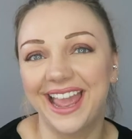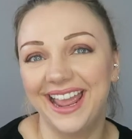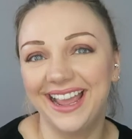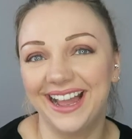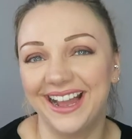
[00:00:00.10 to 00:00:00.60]

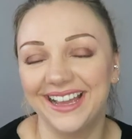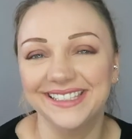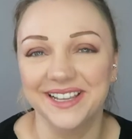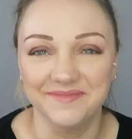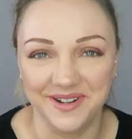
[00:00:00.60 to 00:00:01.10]
Hey
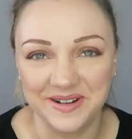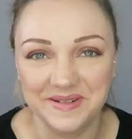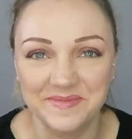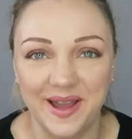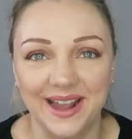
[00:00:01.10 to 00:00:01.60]
guys, and
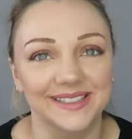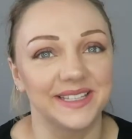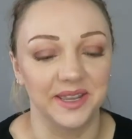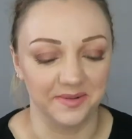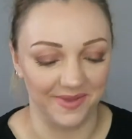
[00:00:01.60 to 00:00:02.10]
welcome back
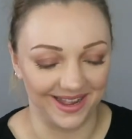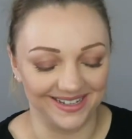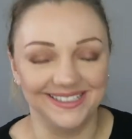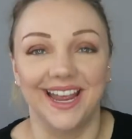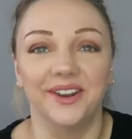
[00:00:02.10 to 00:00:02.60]
to
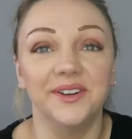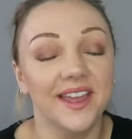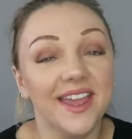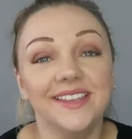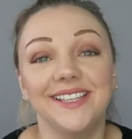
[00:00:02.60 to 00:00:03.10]
my channel.
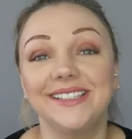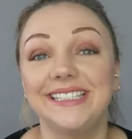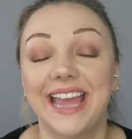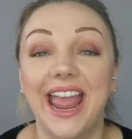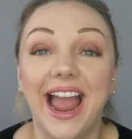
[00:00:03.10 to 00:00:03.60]
So
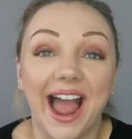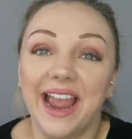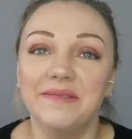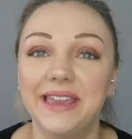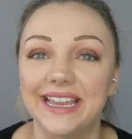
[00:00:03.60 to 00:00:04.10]
today
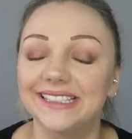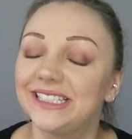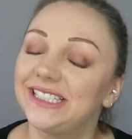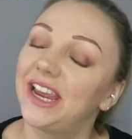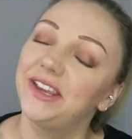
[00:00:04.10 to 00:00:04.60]
I am here
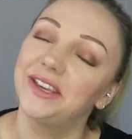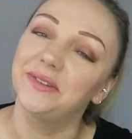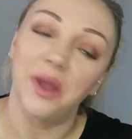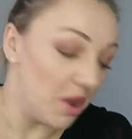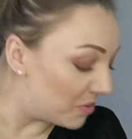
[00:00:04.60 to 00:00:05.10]
to show
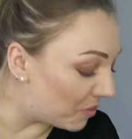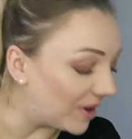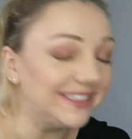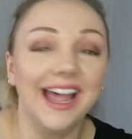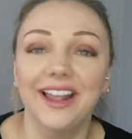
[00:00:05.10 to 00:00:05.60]
you
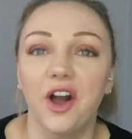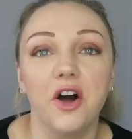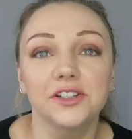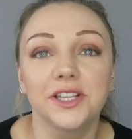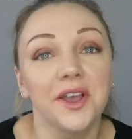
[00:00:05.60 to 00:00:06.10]
what I
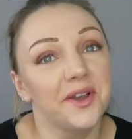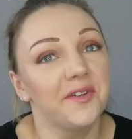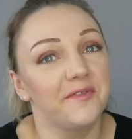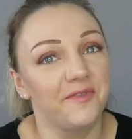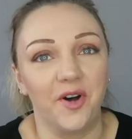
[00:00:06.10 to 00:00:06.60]
got
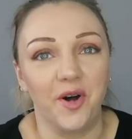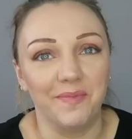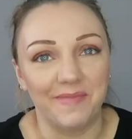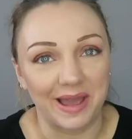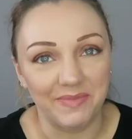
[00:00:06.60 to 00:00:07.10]

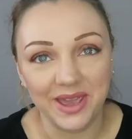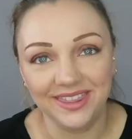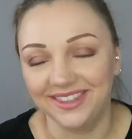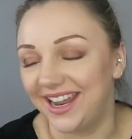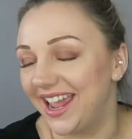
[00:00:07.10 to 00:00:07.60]
for my
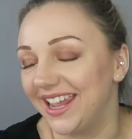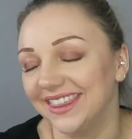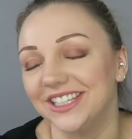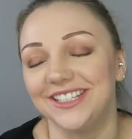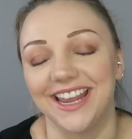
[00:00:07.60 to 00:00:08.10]
birthday
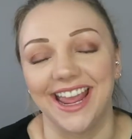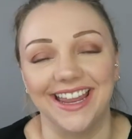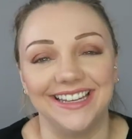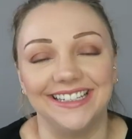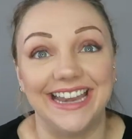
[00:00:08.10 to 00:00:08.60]
this
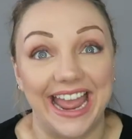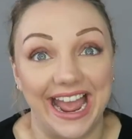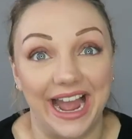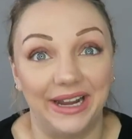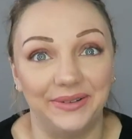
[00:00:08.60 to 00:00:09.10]
year.
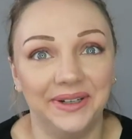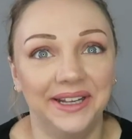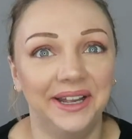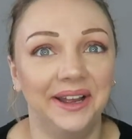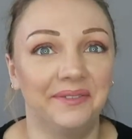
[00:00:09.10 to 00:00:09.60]
Now,
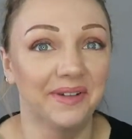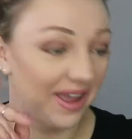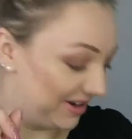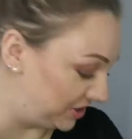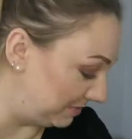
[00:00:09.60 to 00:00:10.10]
I'm
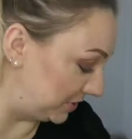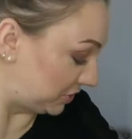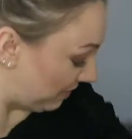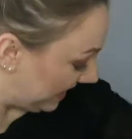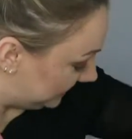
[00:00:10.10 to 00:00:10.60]
gonna jump
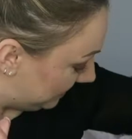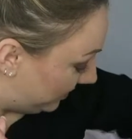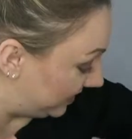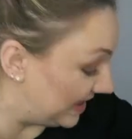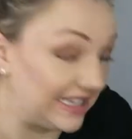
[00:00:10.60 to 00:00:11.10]
straight in
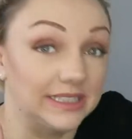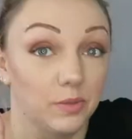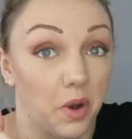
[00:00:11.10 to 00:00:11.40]
with this